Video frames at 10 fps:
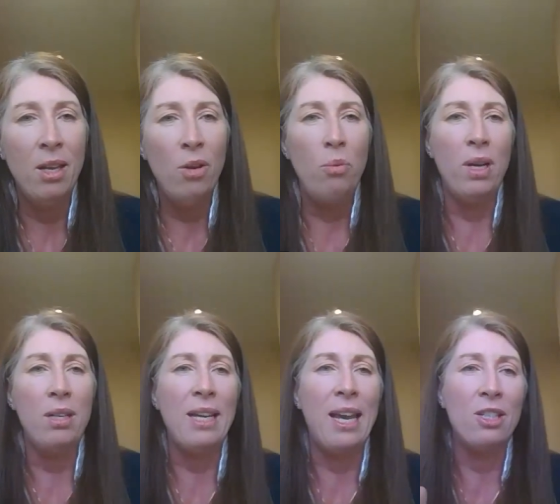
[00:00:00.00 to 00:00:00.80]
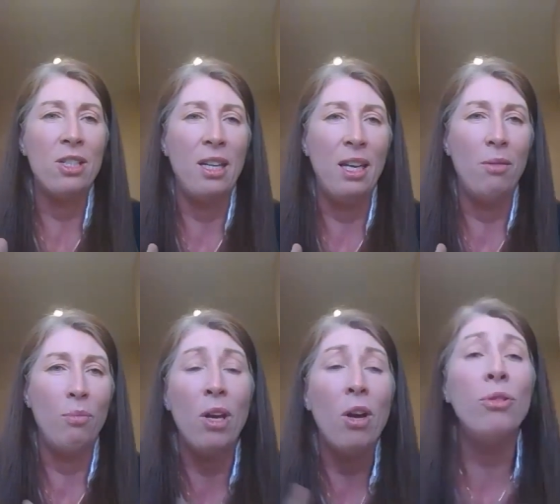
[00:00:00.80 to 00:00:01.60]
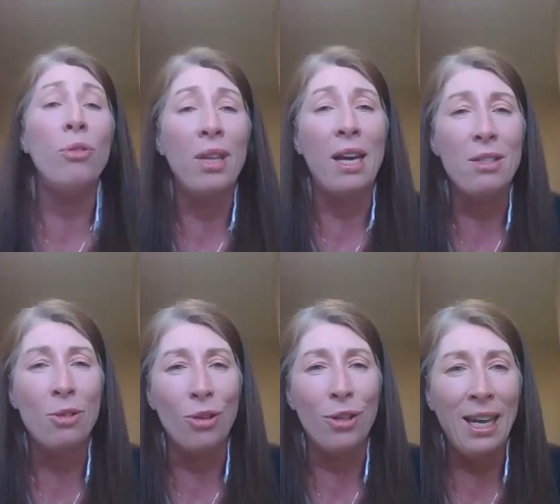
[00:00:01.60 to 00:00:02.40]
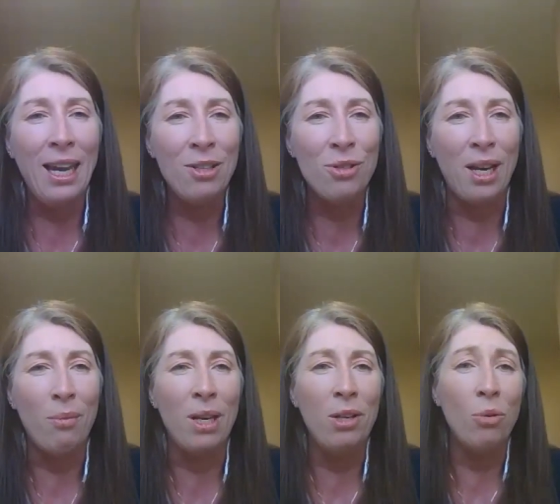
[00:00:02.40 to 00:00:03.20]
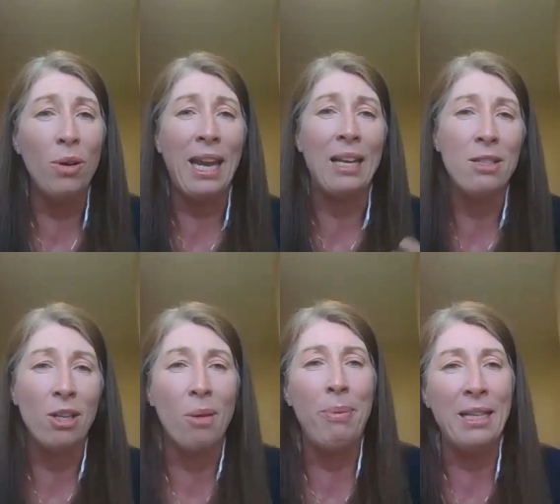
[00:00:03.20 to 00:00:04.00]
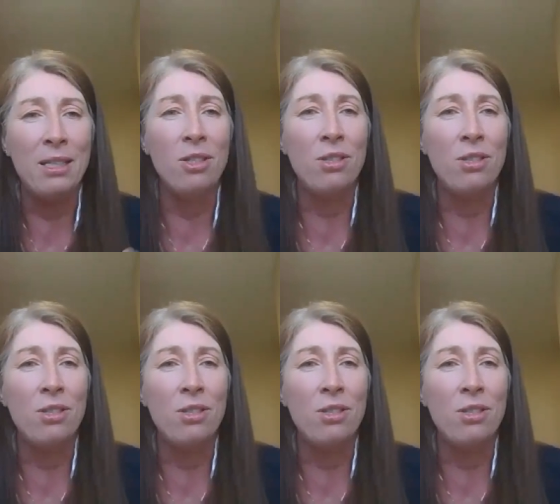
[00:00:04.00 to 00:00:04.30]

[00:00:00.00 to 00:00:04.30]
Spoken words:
So it's actually, we all know that's not the case, right? We know against our competitors